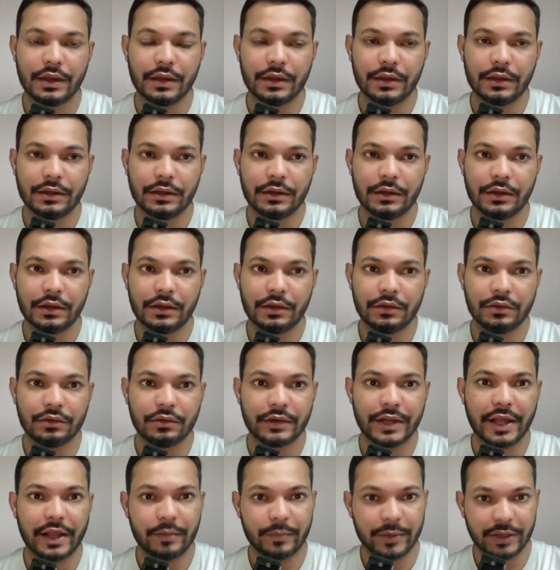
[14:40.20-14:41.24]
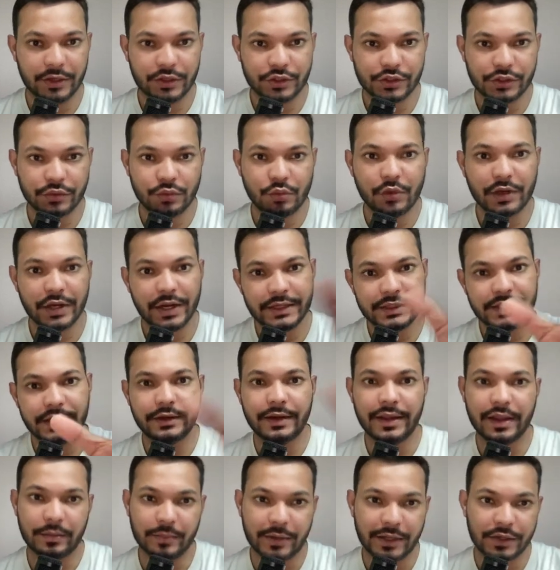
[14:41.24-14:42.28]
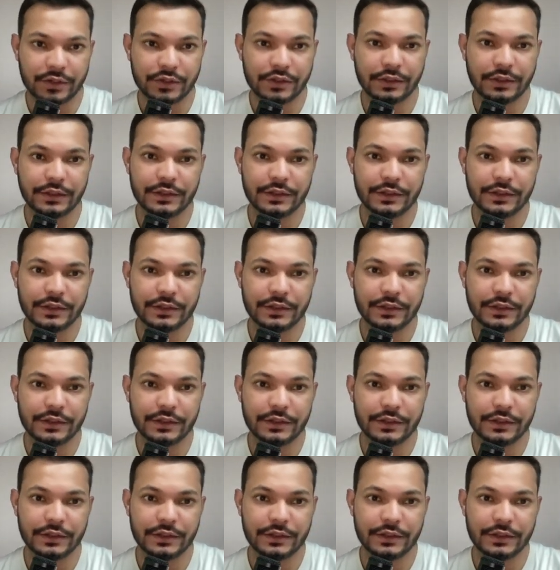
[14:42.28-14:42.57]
Tag Manager, Google Ads and Tag Manager.